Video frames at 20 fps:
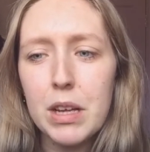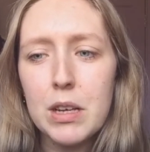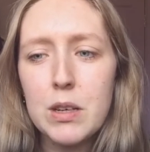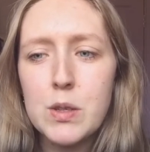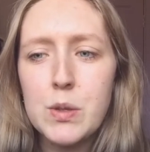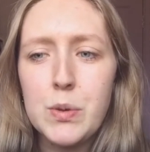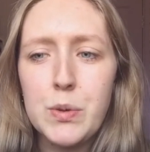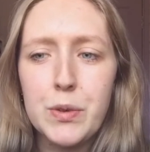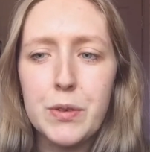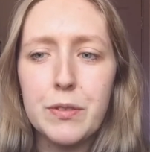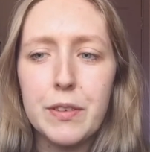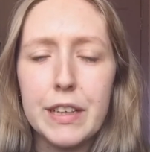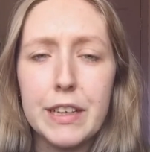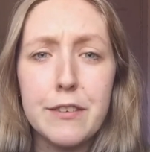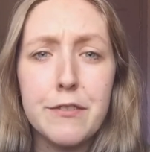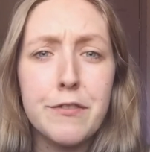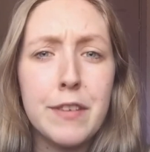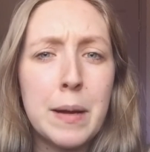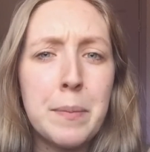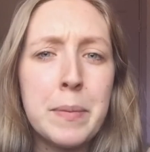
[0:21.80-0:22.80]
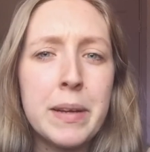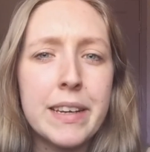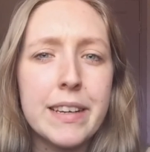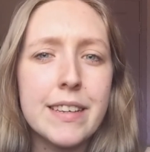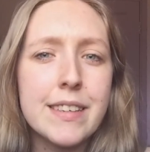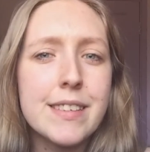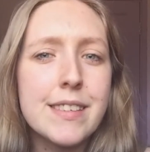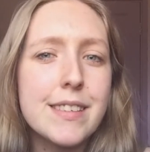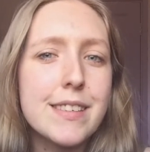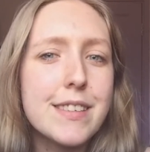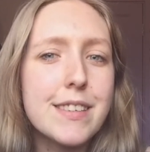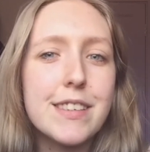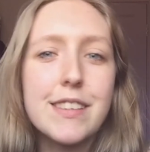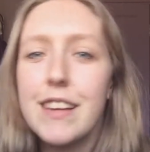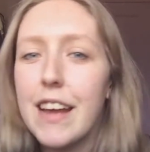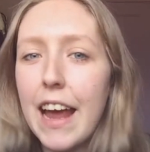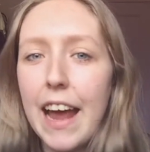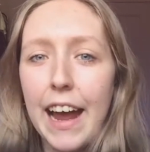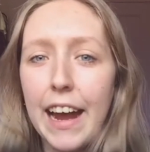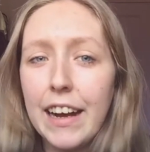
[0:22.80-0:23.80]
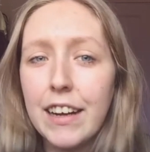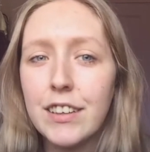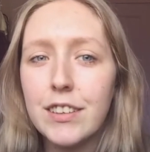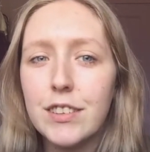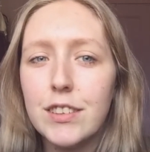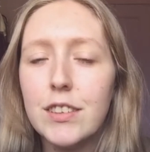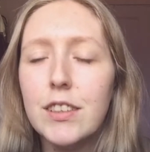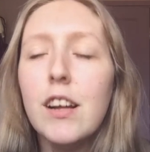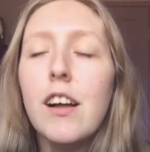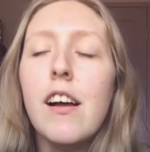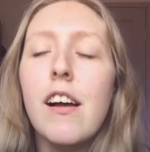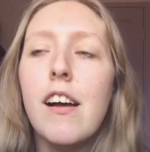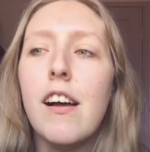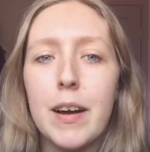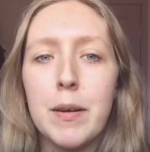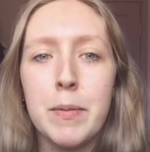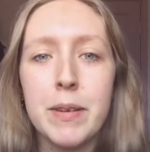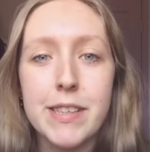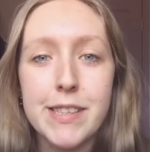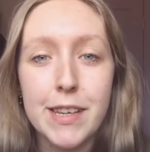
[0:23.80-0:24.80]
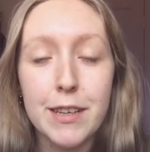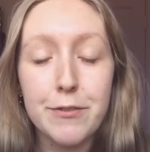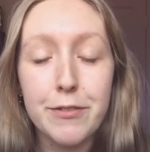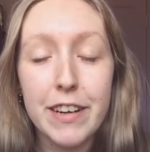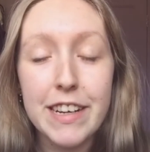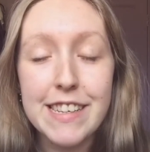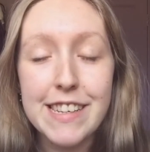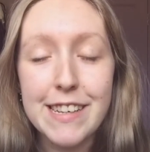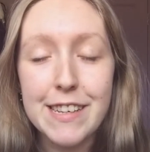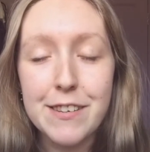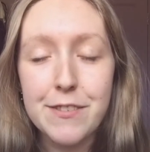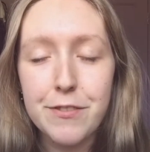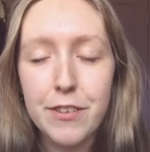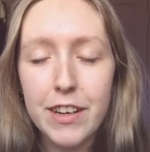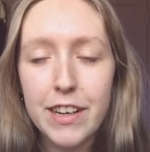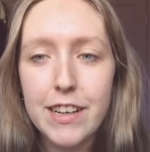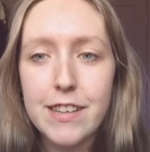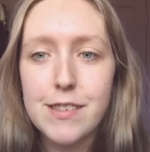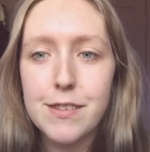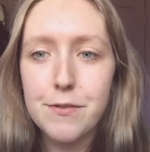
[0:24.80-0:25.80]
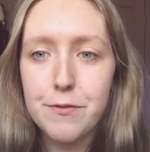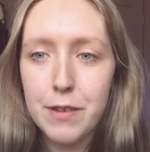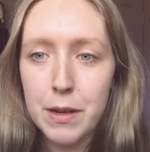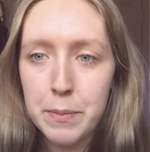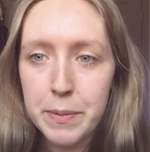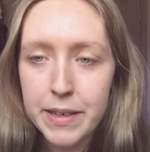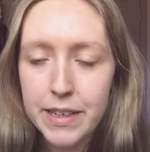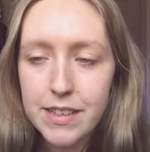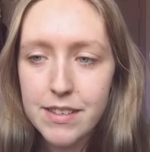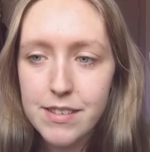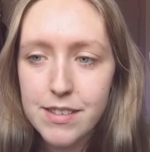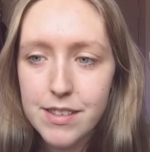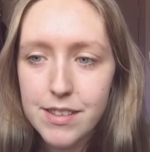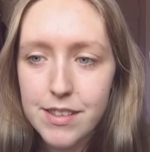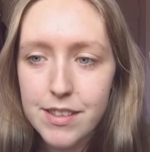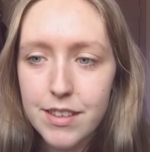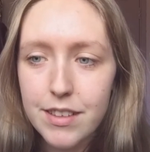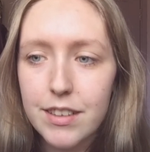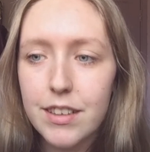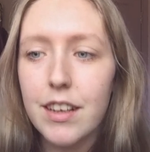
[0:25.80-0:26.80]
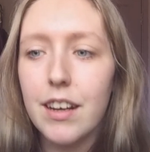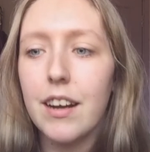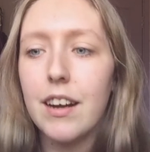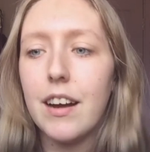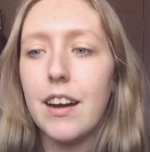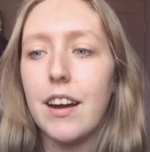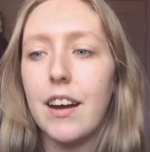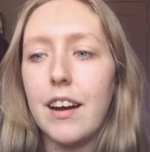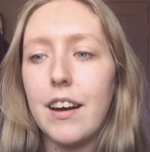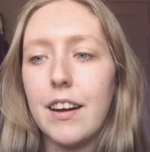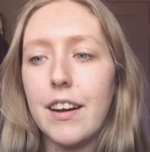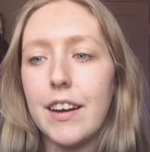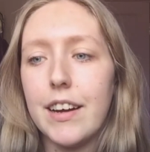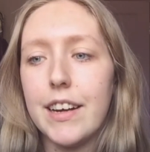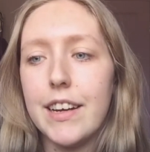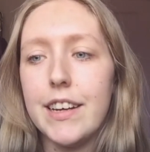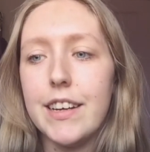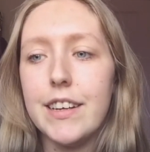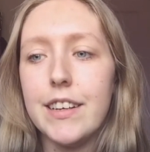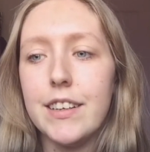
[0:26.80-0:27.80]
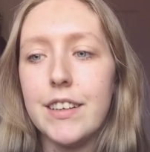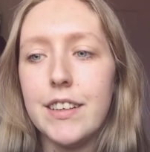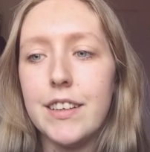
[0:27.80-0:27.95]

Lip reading: sort of like a feminist angle. I myself identify as a feminist. I